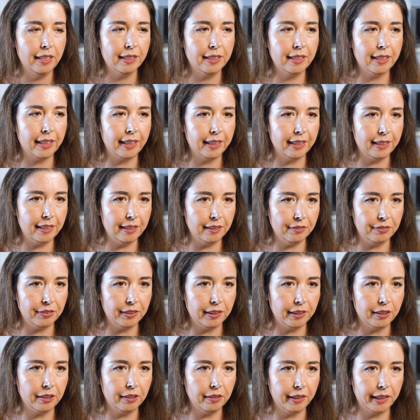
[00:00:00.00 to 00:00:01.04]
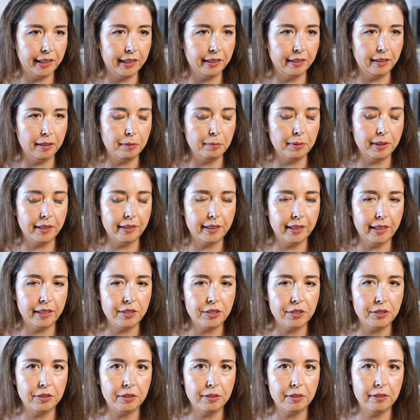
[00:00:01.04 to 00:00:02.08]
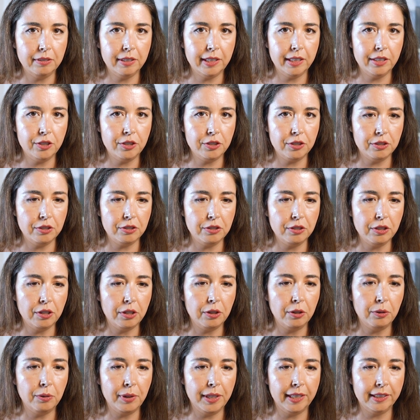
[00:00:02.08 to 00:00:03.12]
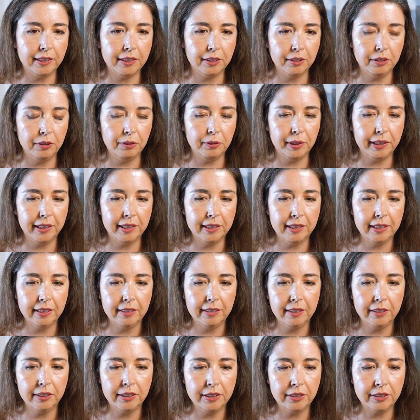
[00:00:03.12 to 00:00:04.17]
scientific curriculum, that they should know as they're going into their